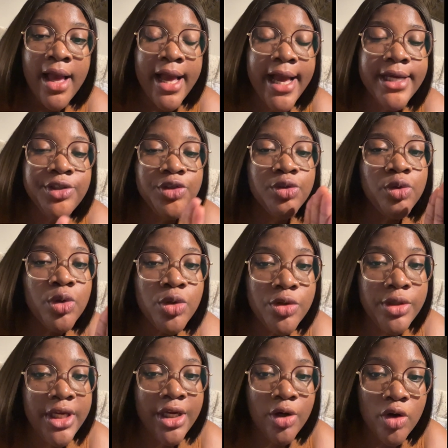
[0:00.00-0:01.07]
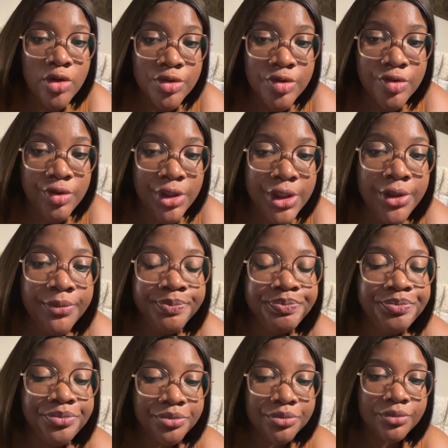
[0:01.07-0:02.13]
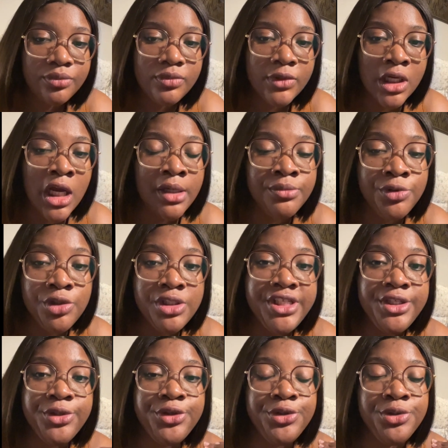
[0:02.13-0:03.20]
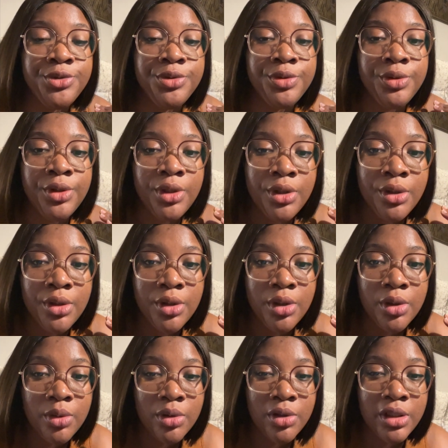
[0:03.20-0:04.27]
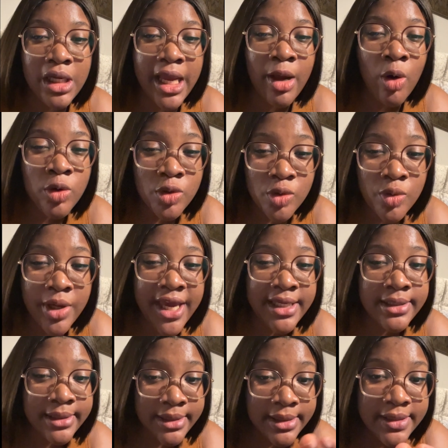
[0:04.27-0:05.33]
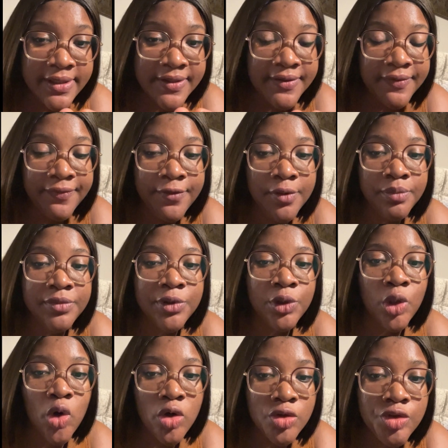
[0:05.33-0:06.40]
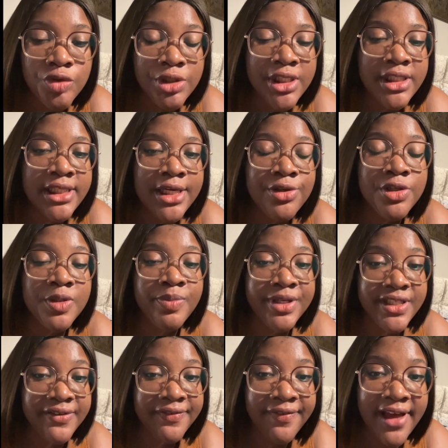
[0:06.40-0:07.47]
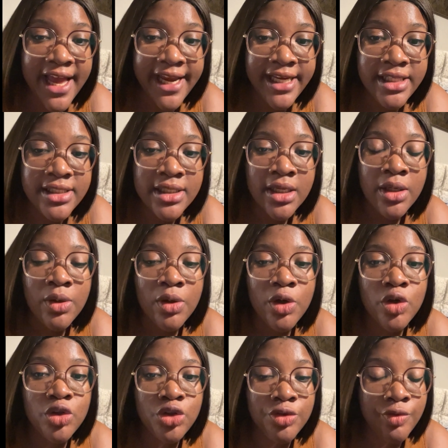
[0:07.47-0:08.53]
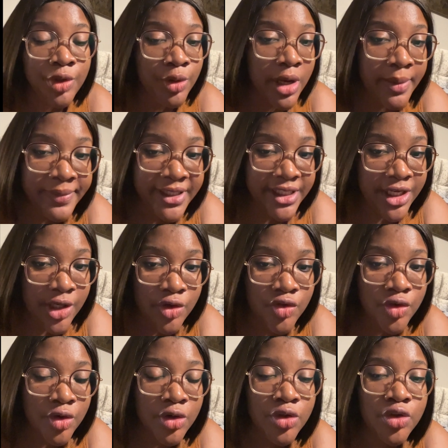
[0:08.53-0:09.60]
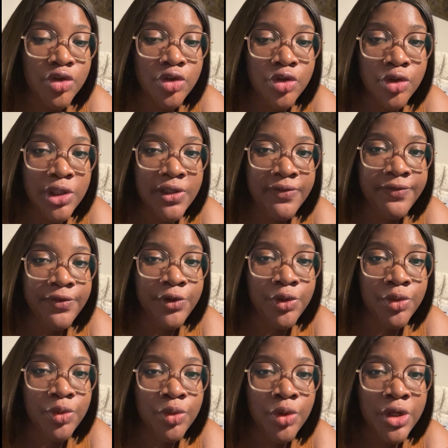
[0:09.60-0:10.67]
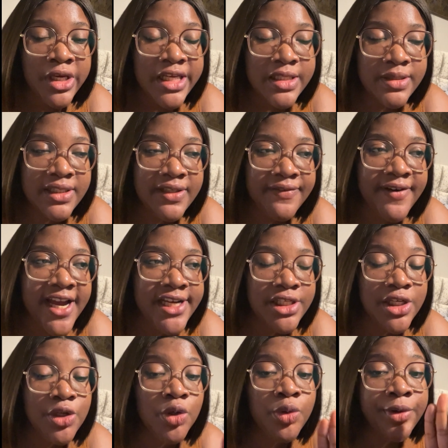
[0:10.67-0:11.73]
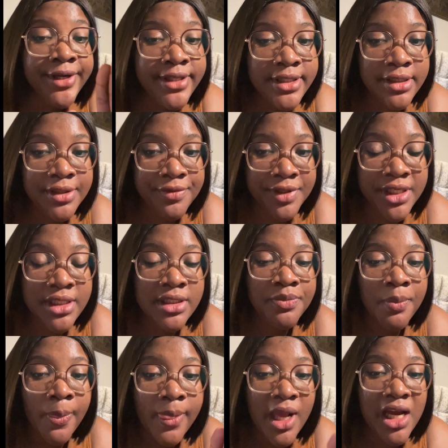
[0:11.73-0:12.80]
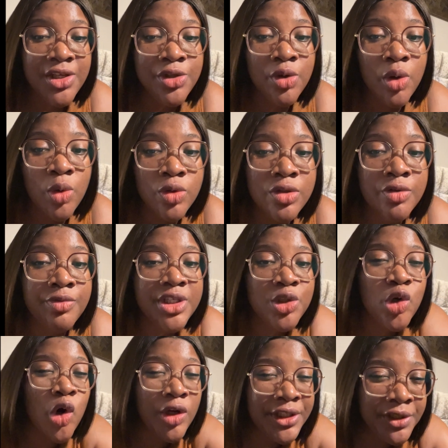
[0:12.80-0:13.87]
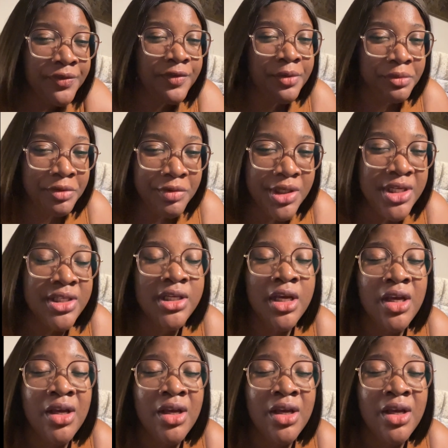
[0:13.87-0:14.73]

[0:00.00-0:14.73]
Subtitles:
and you go to a country, you need to also exit from the country that you specified during your application. So if you specify that you're going to Greece and you're also returning from Greece,